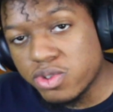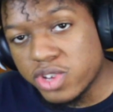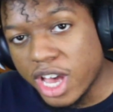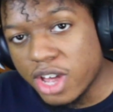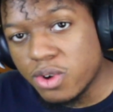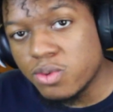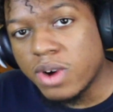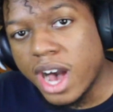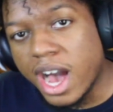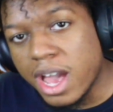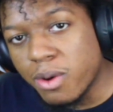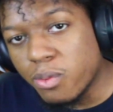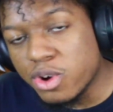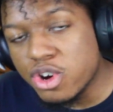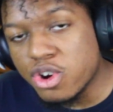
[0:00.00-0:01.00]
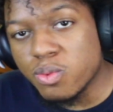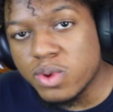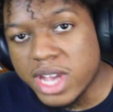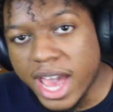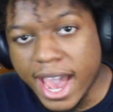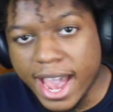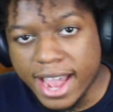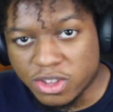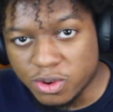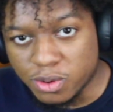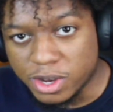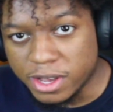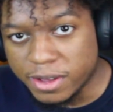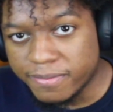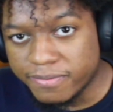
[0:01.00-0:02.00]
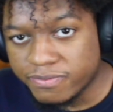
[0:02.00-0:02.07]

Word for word: channel, I will react to it.